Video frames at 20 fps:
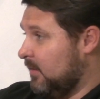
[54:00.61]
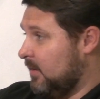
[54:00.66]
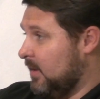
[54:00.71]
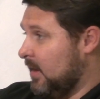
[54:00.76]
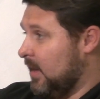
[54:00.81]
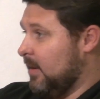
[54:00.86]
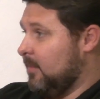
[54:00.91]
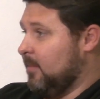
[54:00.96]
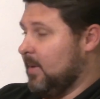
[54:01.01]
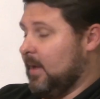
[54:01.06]

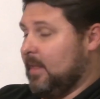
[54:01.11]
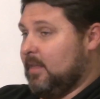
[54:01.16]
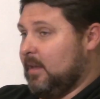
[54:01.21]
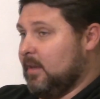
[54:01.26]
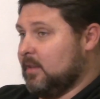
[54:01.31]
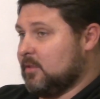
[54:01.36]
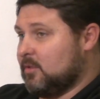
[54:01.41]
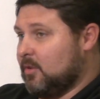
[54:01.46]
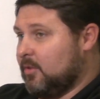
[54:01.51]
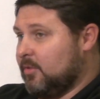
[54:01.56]
time. I
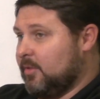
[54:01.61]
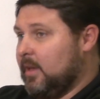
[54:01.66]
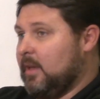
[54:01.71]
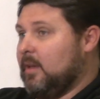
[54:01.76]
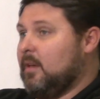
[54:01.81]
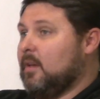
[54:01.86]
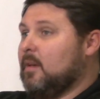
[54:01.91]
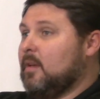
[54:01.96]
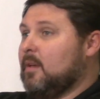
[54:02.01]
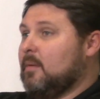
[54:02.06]
think it's
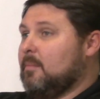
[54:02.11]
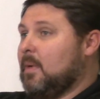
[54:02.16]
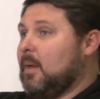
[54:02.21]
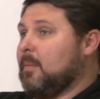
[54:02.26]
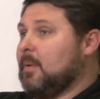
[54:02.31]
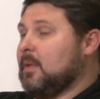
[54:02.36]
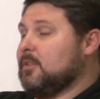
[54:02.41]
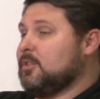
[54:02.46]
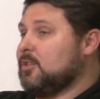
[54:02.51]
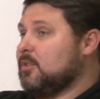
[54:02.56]
only
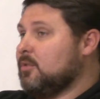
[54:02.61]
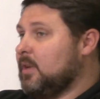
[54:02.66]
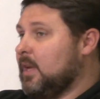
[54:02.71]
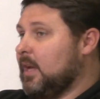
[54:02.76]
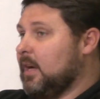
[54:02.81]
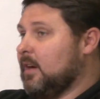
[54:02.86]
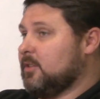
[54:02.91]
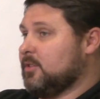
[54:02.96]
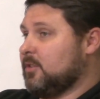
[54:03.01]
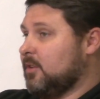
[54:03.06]
maybe 2
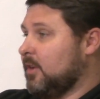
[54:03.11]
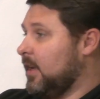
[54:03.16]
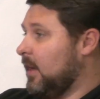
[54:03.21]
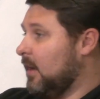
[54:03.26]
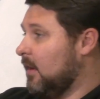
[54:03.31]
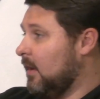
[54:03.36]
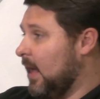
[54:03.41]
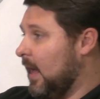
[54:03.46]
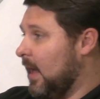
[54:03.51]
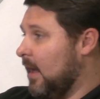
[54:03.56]
years or a
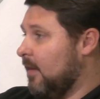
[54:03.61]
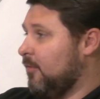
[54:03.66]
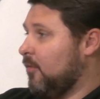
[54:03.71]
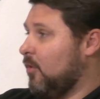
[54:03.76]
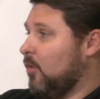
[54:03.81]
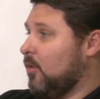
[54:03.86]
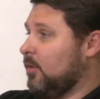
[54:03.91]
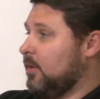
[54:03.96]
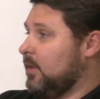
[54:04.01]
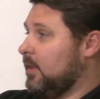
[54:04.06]
year and a half
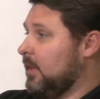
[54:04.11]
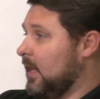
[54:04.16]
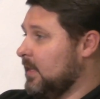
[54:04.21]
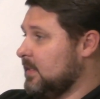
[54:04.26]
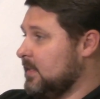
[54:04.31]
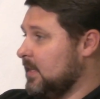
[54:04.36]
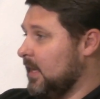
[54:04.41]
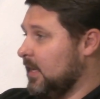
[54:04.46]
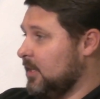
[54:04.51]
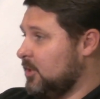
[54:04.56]
old, and
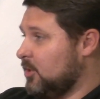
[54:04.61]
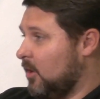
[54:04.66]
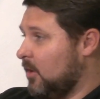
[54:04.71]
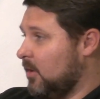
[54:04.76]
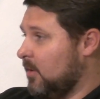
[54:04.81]
that's an HR